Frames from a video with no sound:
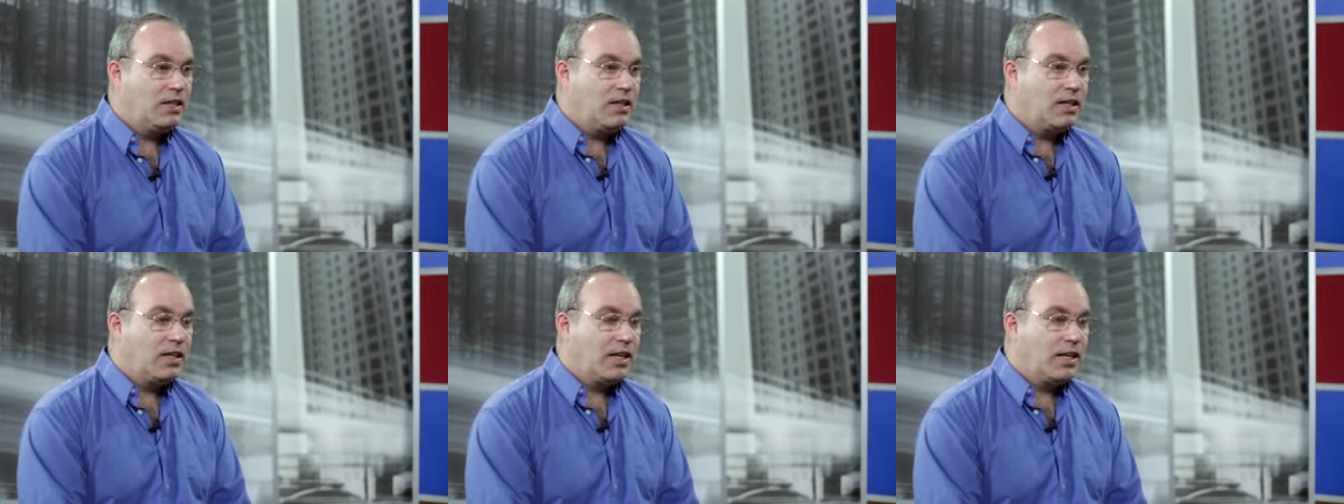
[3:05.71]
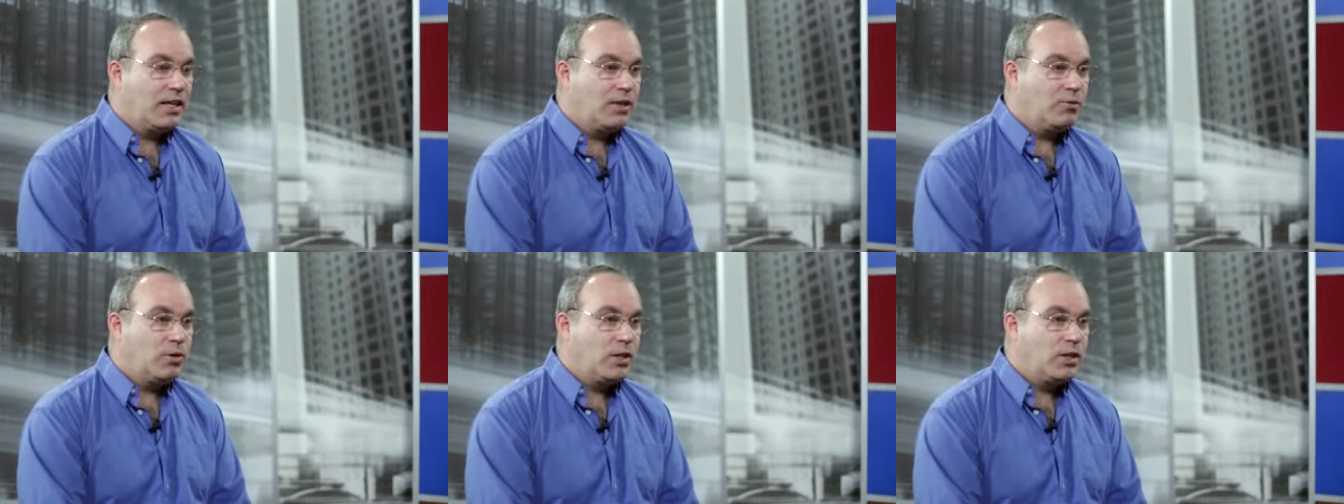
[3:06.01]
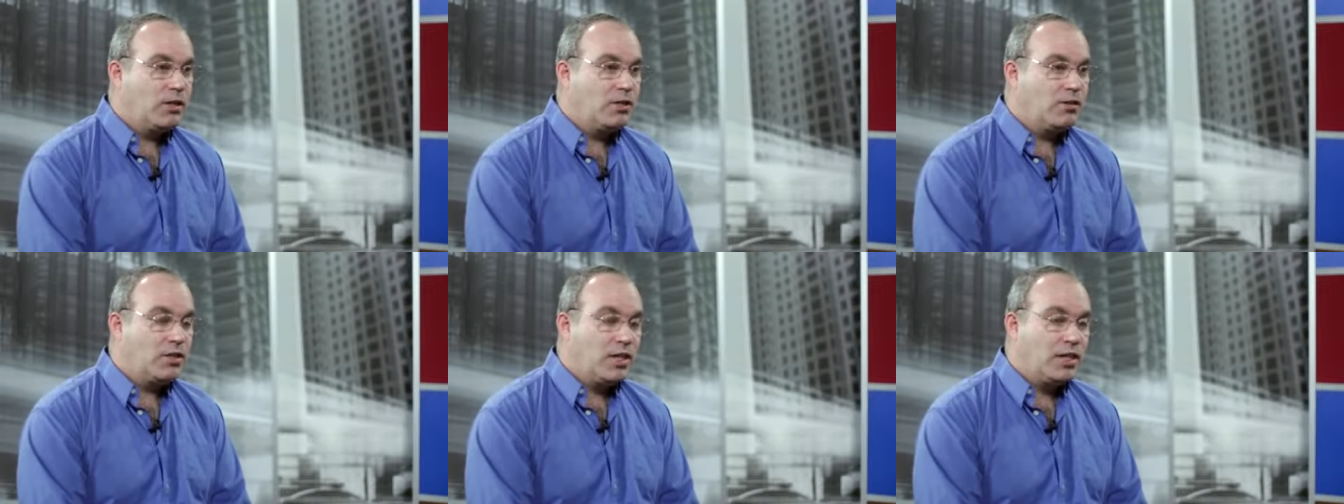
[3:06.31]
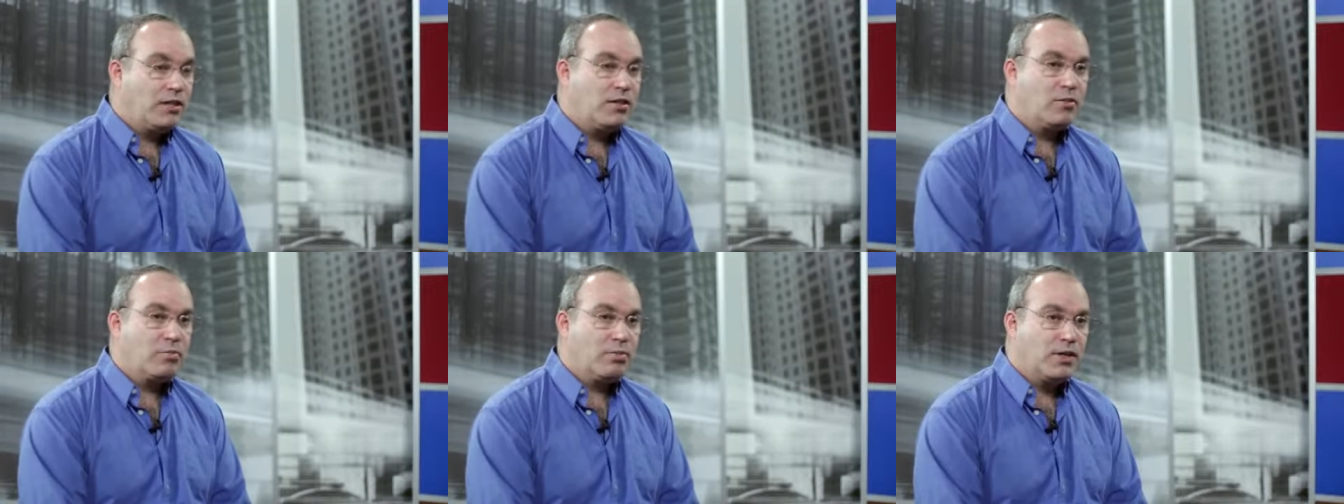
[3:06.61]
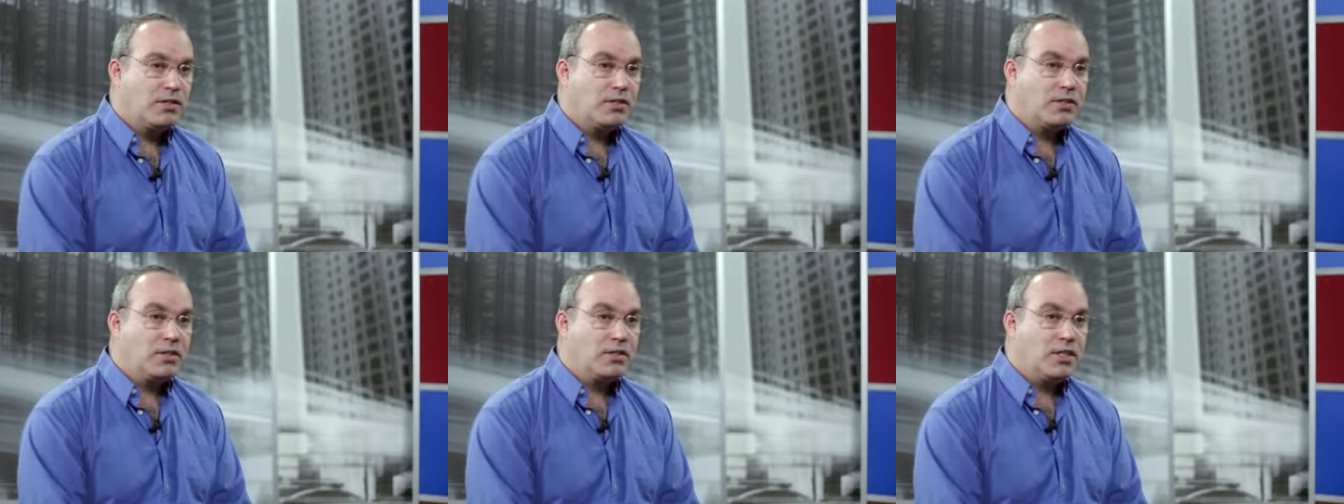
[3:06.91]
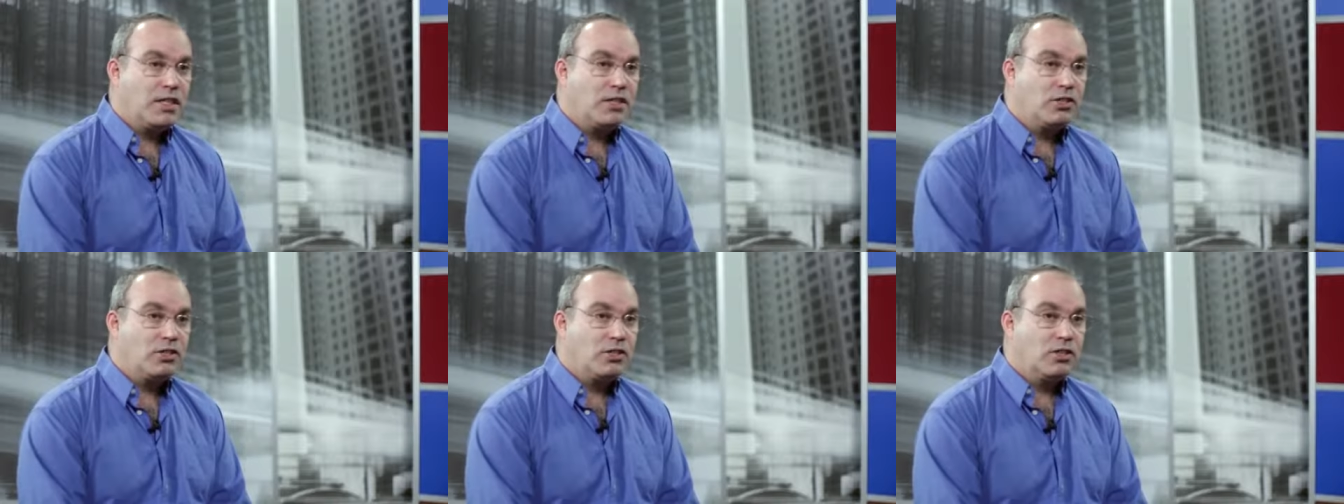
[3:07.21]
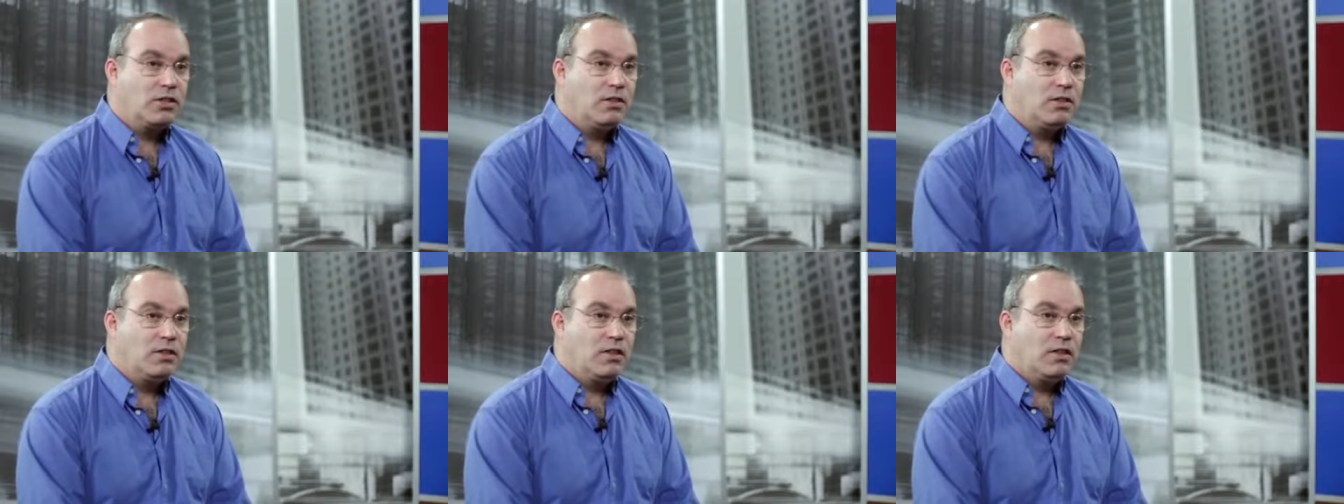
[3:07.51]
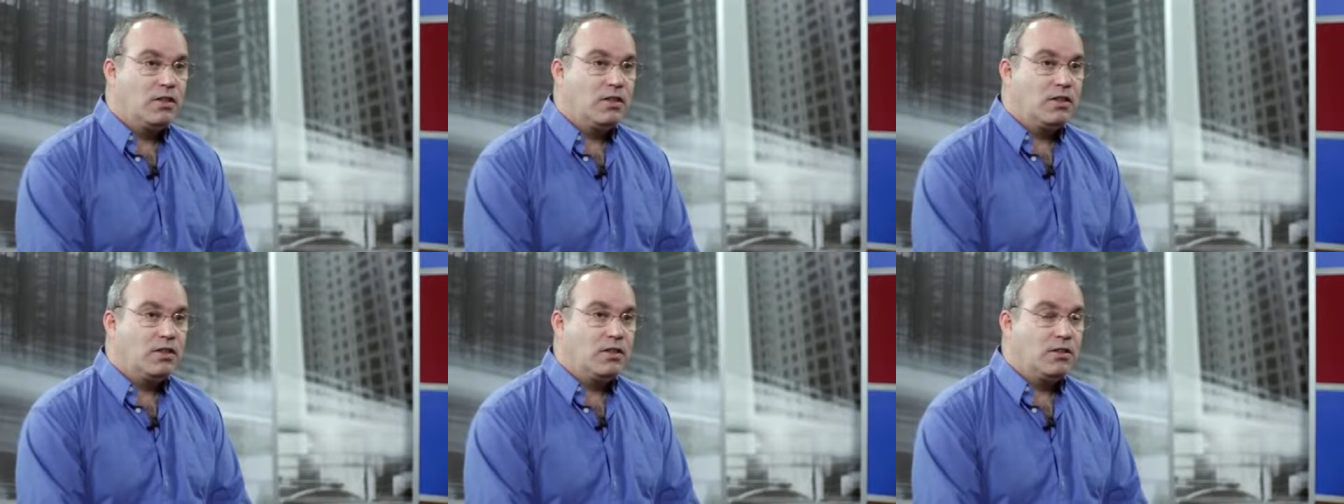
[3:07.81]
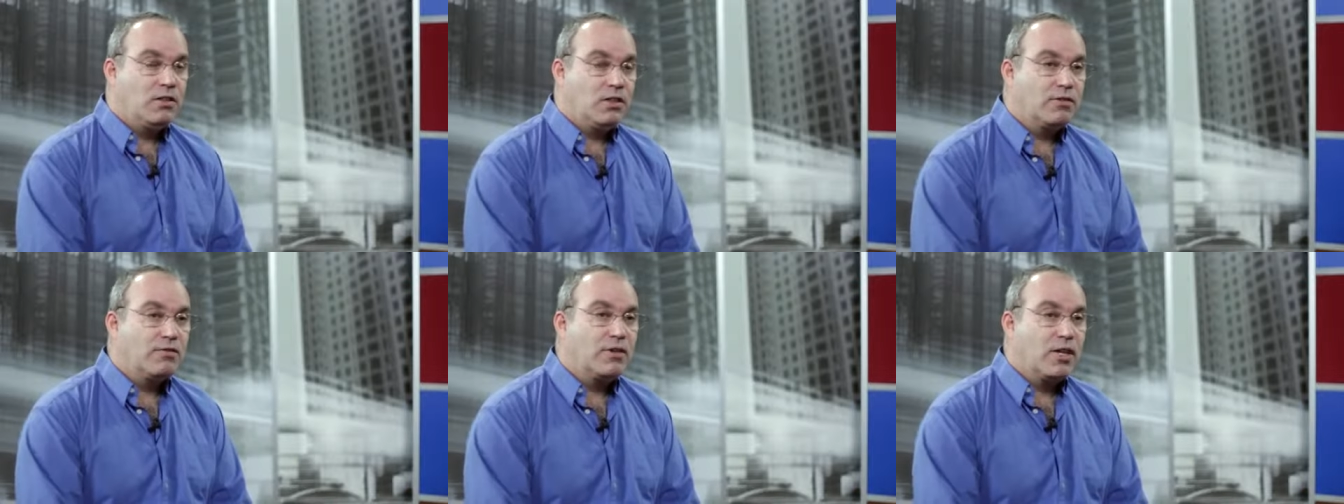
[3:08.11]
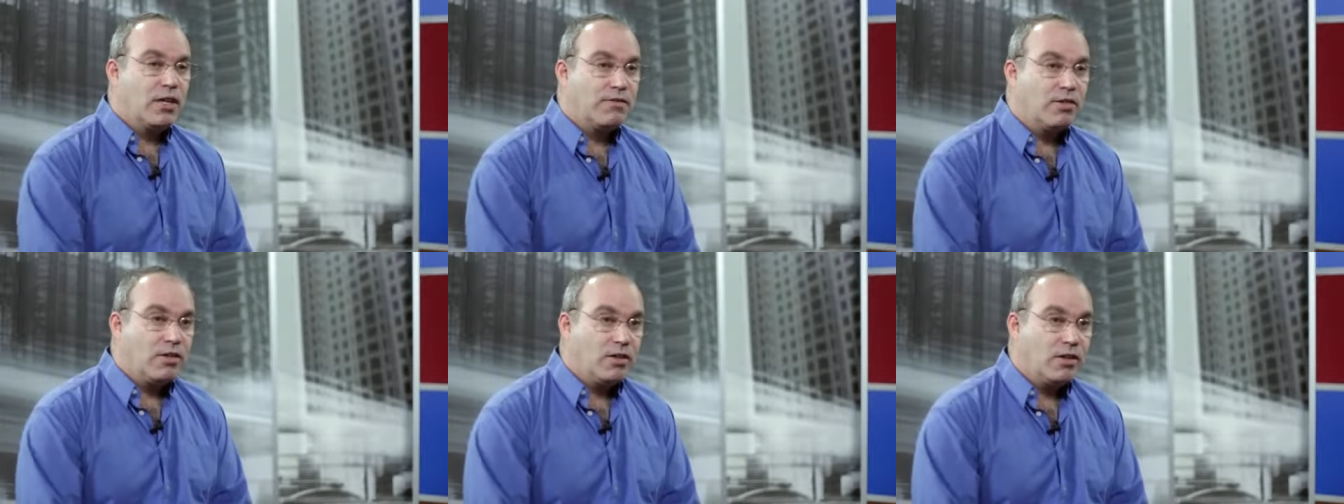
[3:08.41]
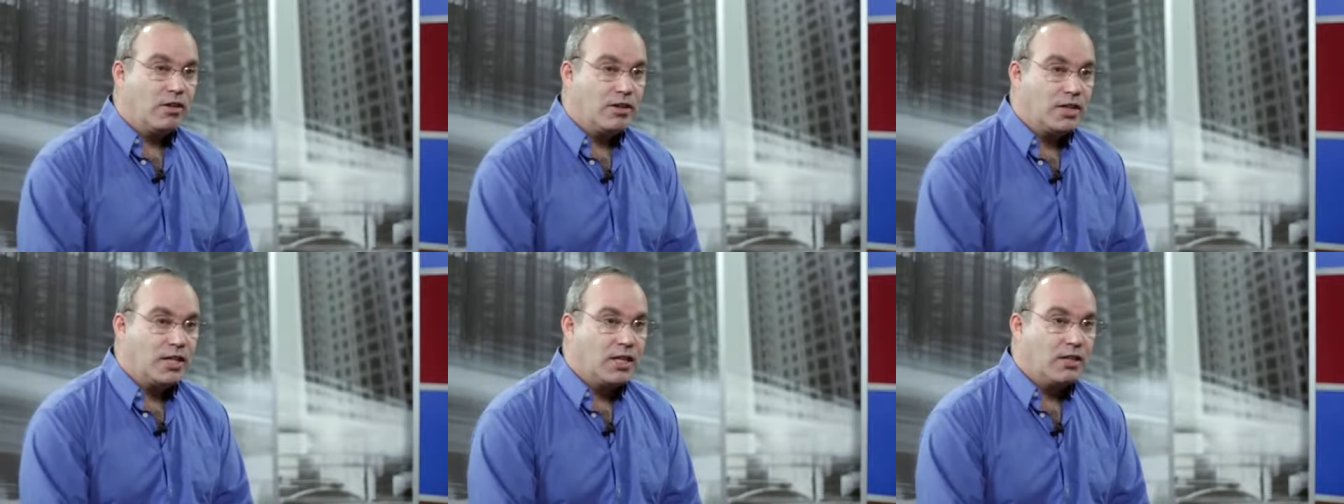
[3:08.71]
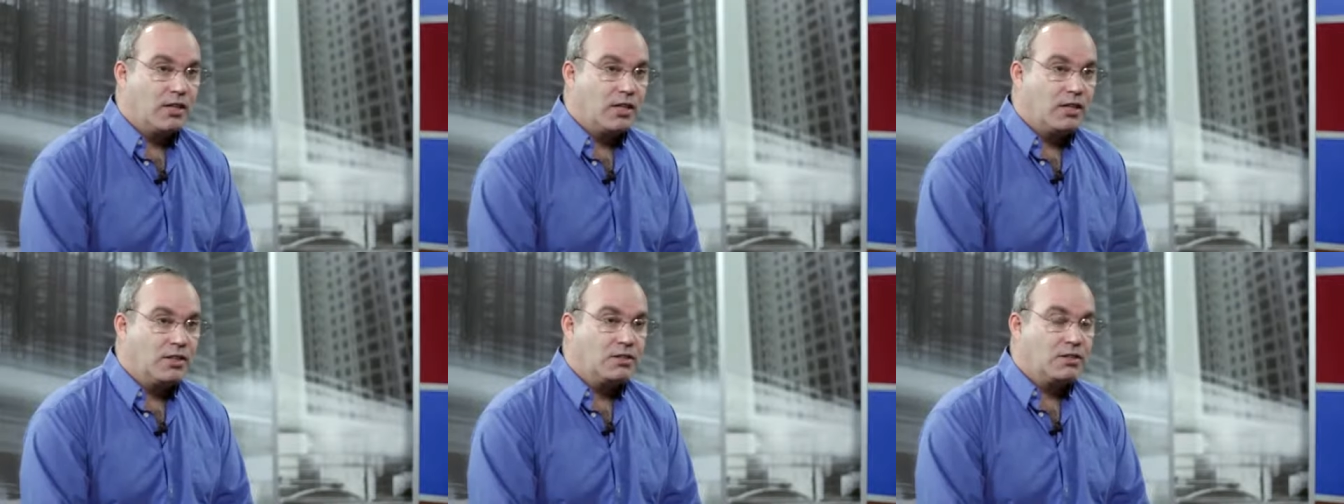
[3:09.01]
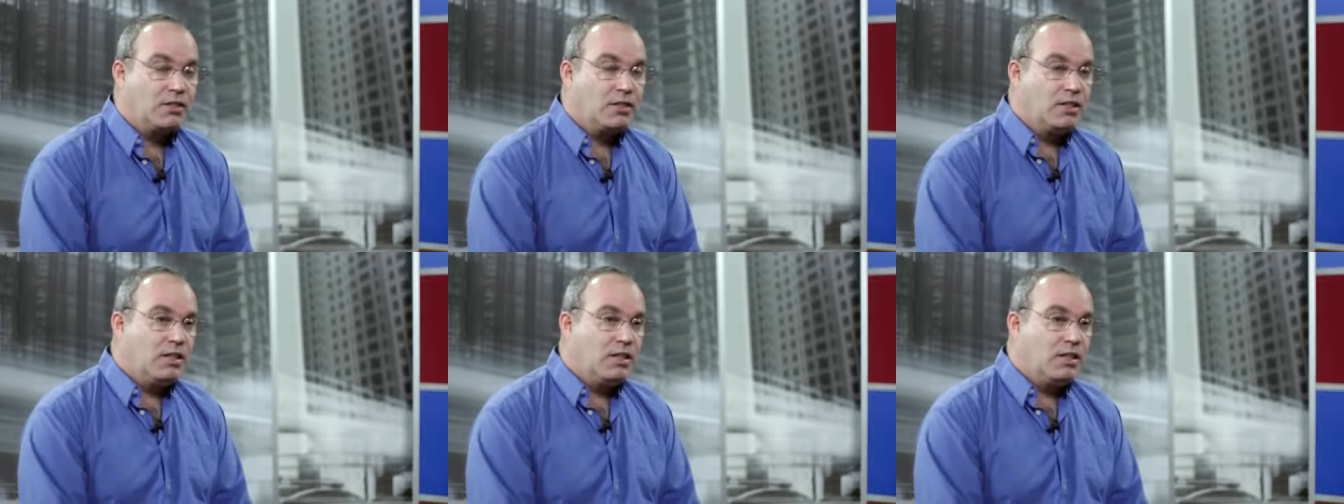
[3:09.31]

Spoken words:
and when you're done your presentation, you'd have covered all the areas.